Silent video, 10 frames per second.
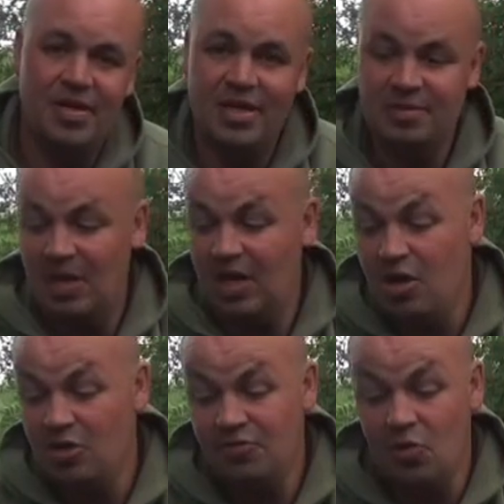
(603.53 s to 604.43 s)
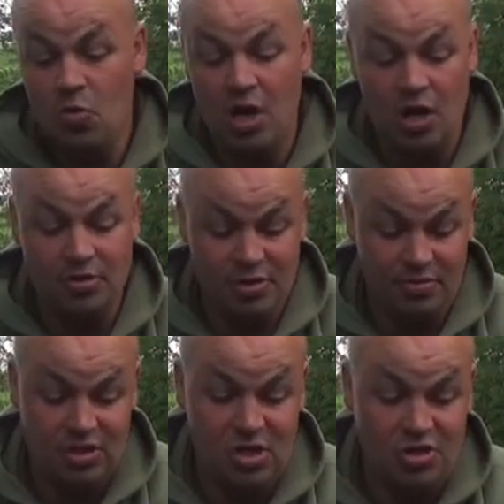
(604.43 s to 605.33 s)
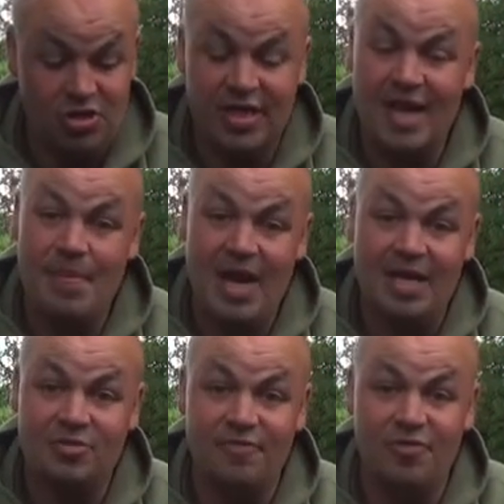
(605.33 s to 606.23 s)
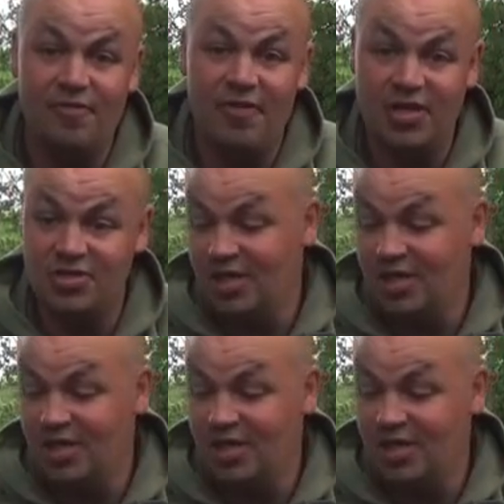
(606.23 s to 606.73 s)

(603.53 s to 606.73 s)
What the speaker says: It's been closed for a while, so it's nice to get back into a few fish.